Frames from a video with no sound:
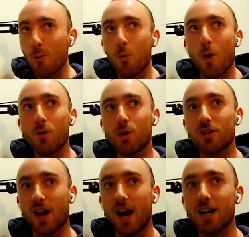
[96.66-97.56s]
what was
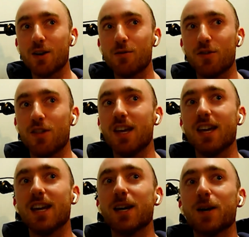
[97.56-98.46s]
kind of
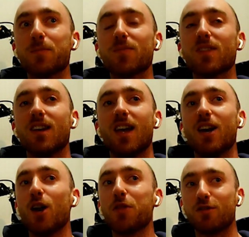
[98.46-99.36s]

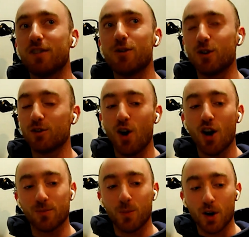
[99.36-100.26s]
not the secret
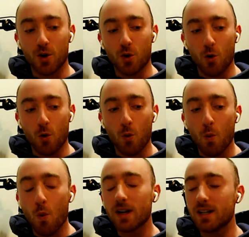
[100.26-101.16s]
sauce, but
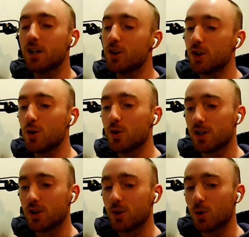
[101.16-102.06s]
what did you do
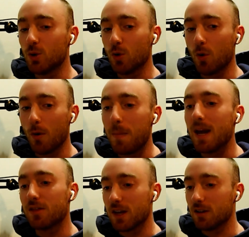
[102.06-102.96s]
to
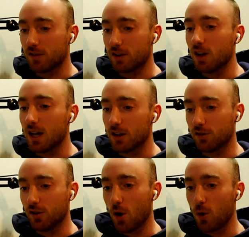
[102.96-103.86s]
make things click
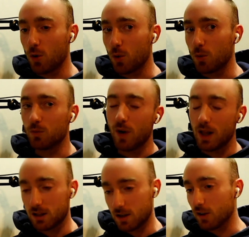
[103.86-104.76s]
so
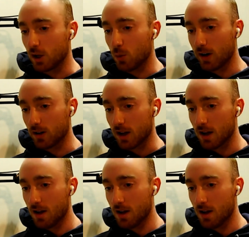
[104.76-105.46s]
relatively quickly?